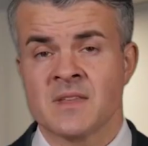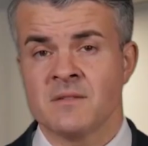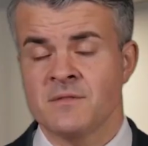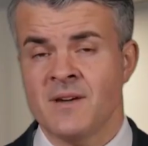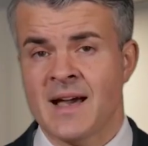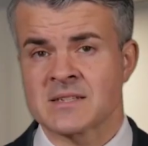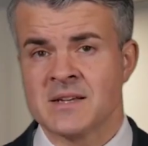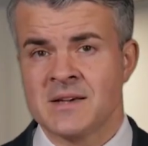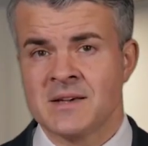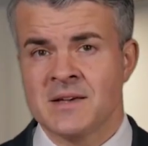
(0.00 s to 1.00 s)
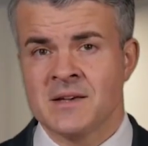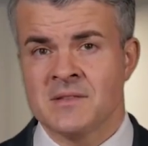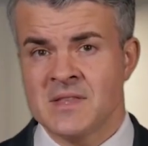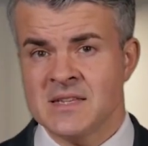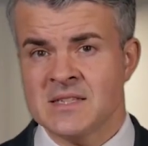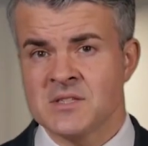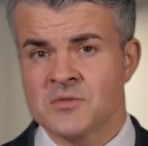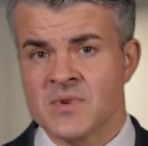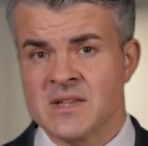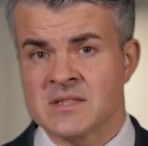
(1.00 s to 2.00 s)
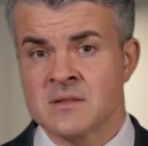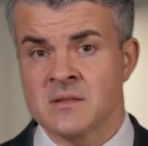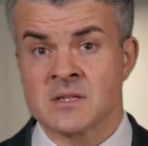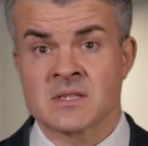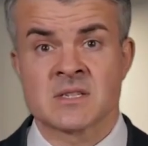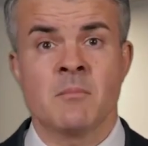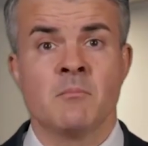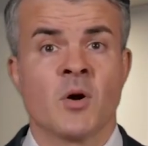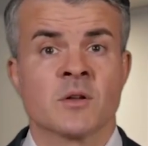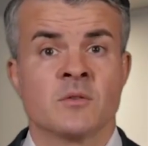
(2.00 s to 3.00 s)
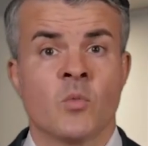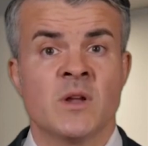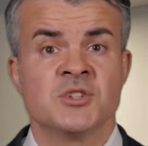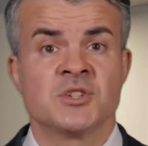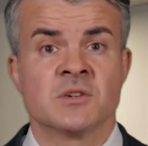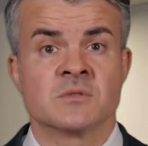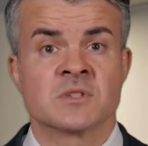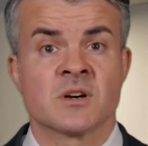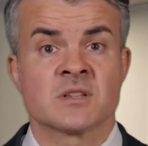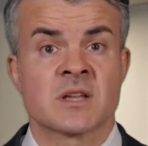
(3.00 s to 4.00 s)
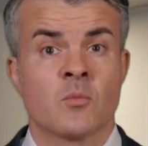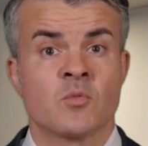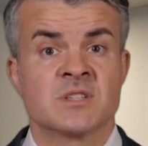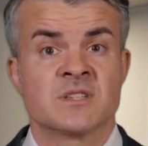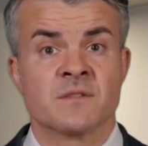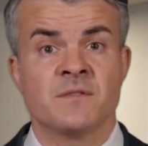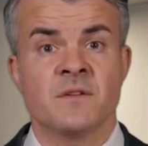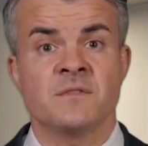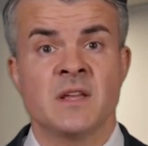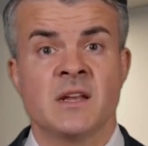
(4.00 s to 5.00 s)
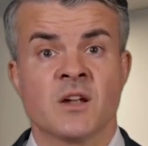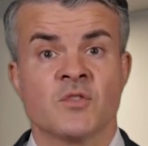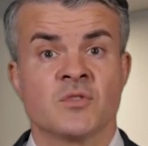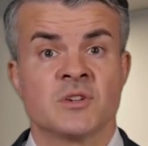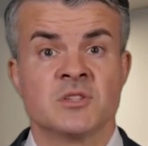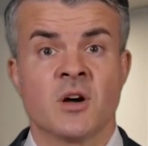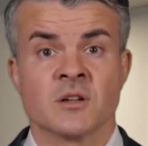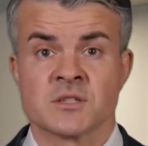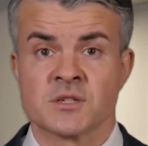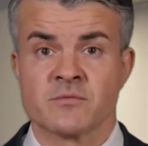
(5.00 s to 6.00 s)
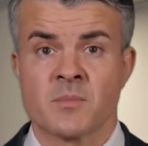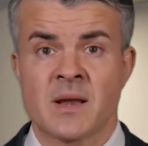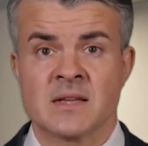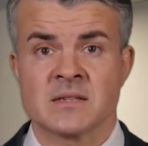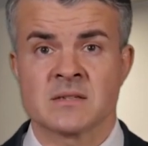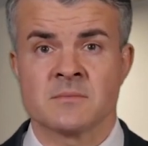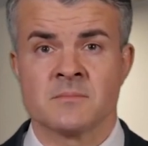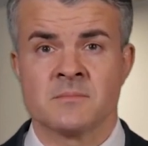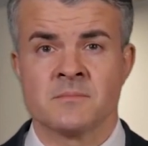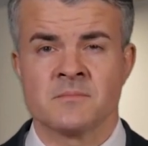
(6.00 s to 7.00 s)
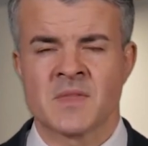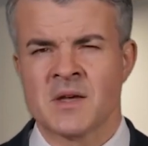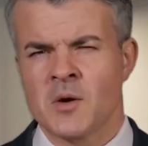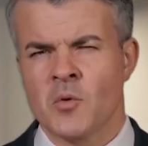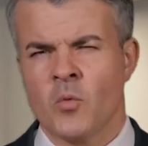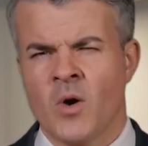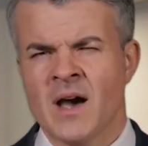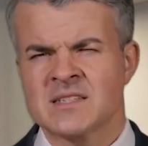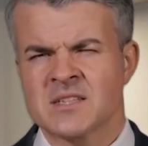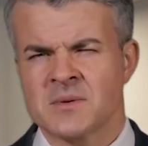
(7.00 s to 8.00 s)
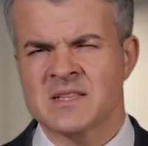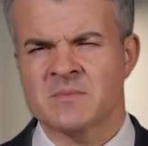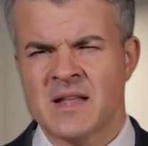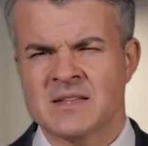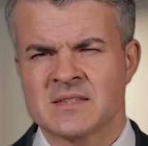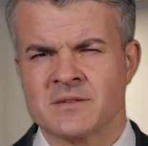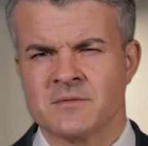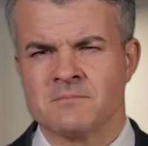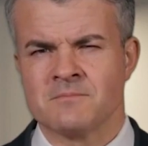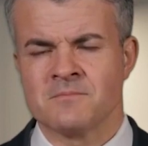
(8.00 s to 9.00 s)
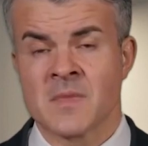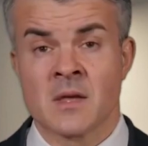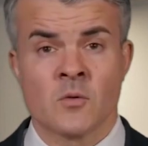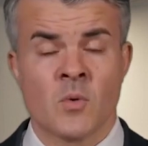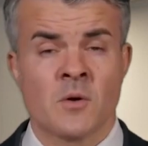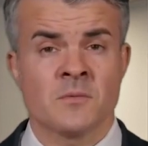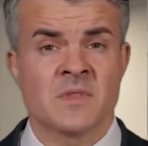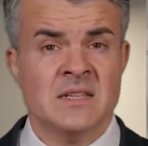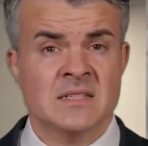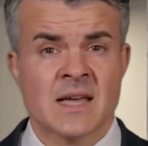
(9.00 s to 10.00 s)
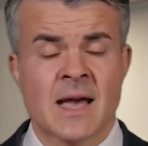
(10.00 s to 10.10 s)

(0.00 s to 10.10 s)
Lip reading: In fact, this is the reason that some modern windshields cost upwards of $1,500 to replace. Why so expensive? Well, these